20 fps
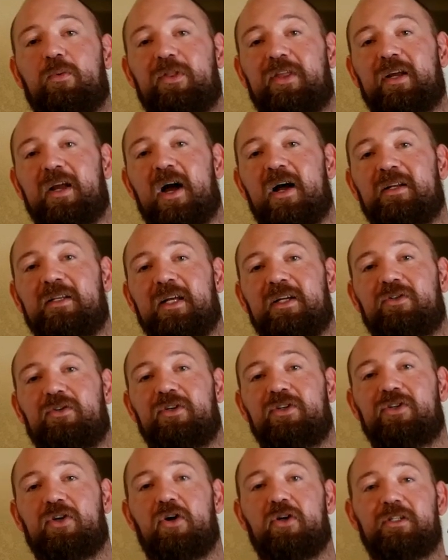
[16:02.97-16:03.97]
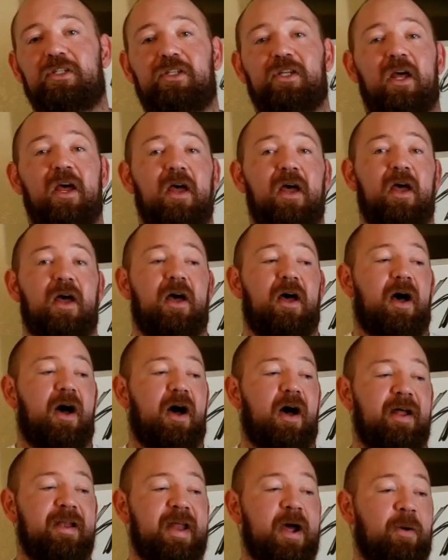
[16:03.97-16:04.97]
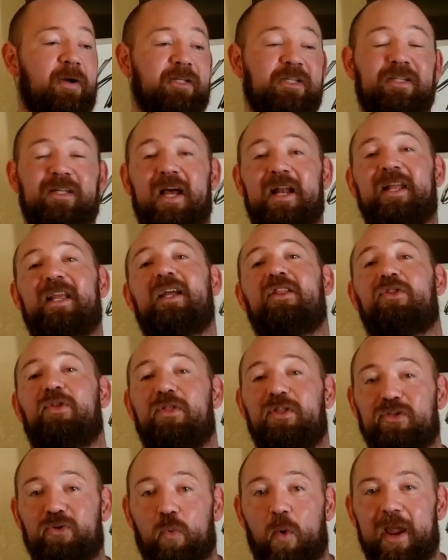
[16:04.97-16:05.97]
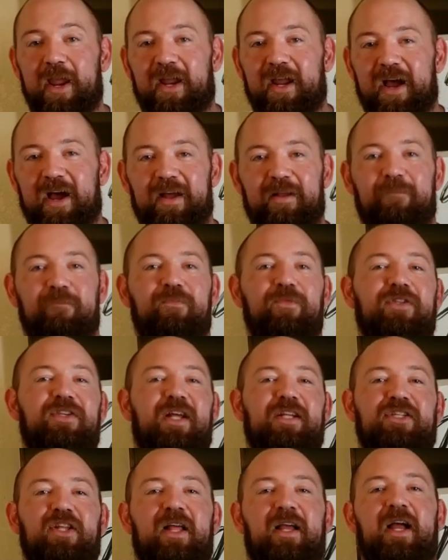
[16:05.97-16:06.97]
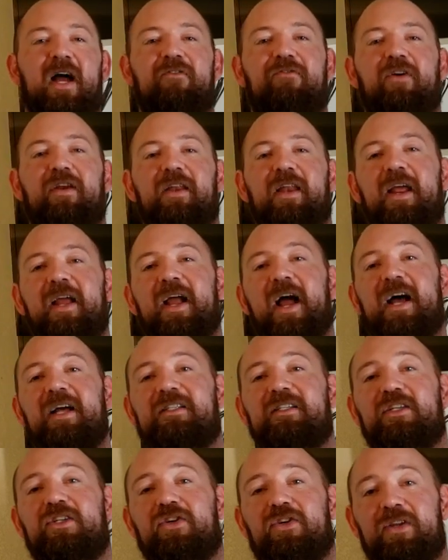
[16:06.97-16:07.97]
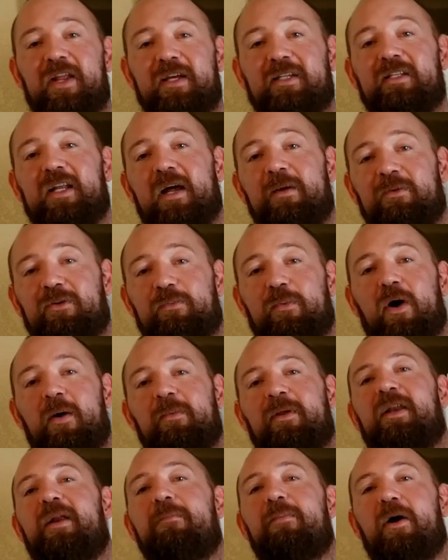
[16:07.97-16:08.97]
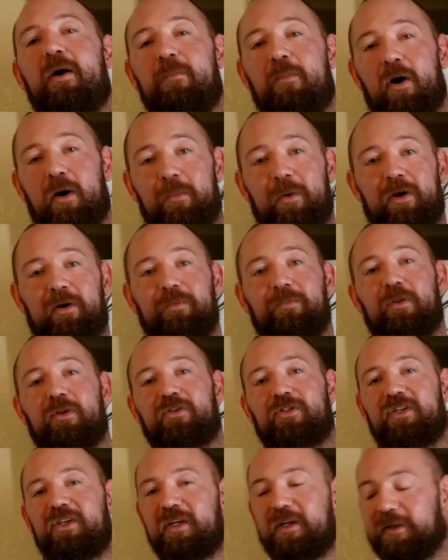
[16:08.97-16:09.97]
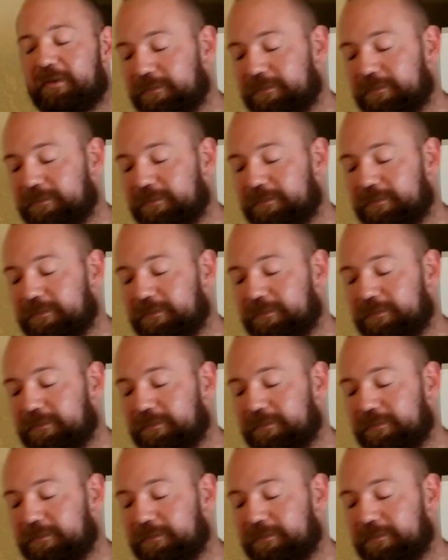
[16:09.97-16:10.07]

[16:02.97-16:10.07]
with the contest results. Uh, now I just got to get through this weight cut. So that's all I got for today, guys. Until next time, this is Bromley Empire Barbell. I'll see you.